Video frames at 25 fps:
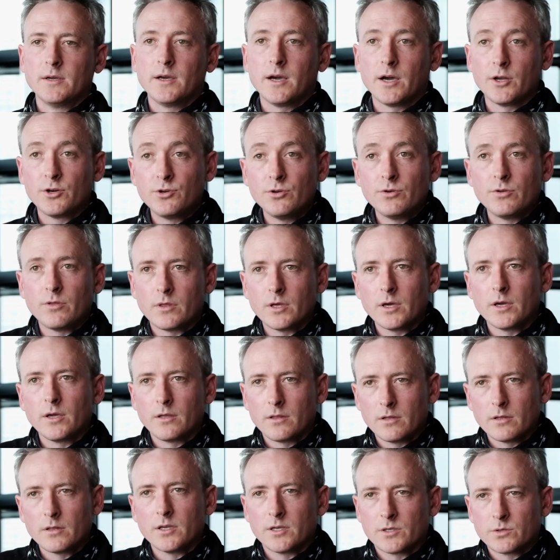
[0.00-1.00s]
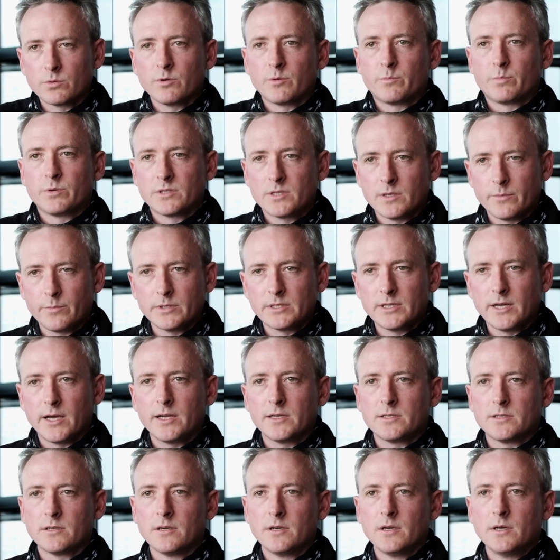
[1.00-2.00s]
I do think that this would
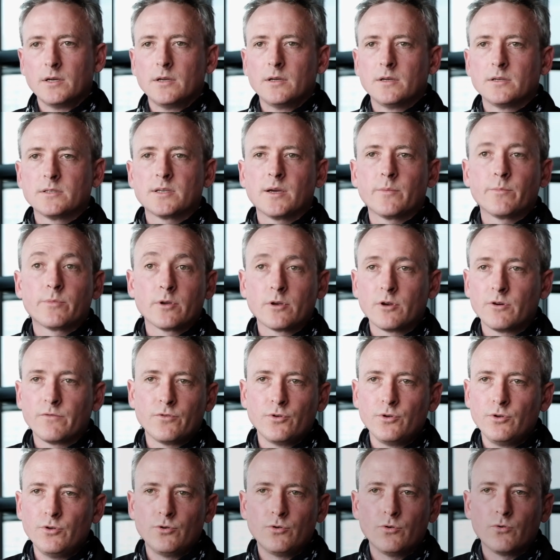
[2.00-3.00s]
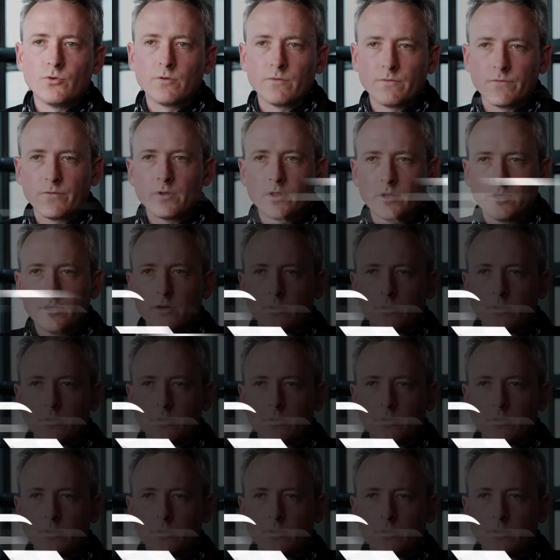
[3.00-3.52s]
precipitate something of a new dawn for the